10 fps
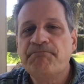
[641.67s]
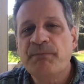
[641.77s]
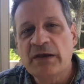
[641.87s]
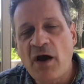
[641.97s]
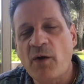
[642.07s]

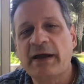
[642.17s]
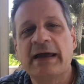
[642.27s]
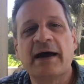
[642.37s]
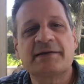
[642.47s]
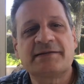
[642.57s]

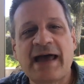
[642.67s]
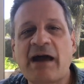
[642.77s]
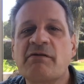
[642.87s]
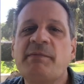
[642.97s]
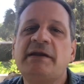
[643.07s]
No, a
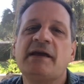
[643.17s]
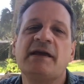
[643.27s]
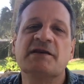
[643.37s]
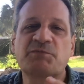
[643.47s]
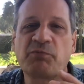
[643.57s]
sacrament
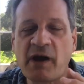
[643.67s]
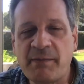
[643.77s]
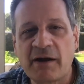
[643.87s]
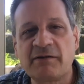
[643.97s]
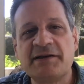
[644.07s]
is
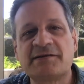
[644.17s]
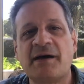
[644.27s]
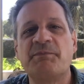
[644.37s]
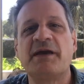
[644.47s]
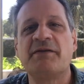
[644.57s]
primarily
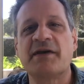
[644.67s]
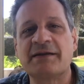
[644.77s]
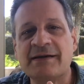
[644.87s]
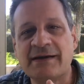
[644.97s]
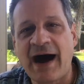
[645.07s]
something
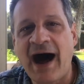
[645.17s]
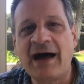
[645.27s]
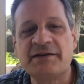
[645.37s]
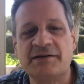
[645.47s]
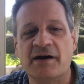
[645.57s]
that
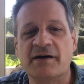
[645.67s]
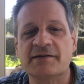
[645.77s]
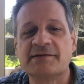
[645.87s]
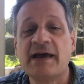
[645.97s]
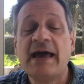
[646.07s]
God
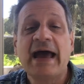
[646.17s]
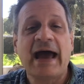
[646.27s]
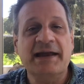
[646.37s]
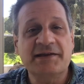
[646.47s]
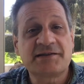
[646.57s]
does,
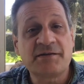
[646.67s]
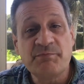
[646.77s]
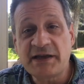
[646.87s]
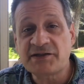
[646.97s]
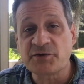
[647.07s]
and it's a
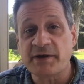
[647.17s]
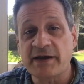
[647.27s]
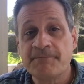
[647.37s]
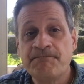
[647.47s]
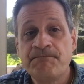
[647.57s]

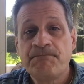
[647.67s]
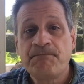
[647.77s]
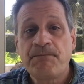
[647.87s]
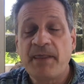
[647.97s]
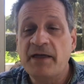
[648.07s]
mystery.
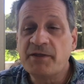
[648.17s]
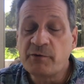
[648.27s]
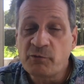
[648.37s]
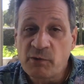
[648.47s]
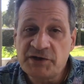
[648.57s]
And the
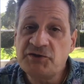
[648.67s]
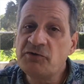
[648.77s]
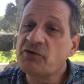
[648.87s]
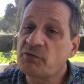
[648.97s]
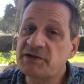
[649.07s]

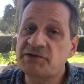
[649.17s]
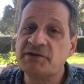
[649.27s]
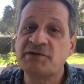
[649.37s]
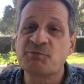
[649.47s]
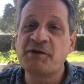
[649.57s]
original
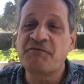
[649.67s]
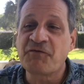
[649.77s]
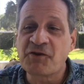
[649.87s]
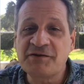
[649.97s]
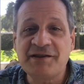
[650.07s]
Christians
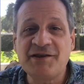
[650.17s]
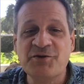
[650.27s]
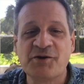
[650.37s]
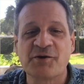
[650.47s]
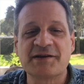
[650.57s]
referred to the
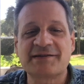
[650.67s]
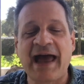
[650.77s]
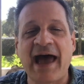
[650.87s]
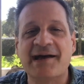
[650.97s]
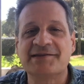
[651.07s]
Eucharist
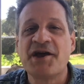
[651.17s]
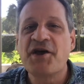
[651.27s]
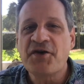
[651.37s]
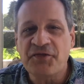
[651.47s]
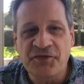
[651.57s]
as
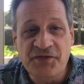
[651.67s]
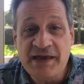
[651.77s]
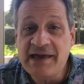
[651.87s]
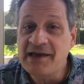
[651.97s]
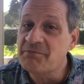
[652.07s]

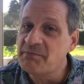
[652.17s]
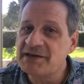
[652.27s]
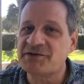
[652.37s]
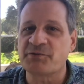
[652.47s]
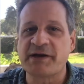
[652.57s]
the
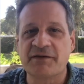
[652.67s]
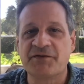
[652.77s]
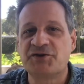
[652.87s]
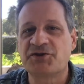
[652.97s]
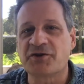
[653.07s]
mystery of
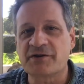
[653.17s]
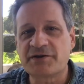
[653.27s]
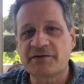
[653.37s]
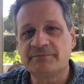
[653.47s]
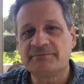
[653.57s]
the Church.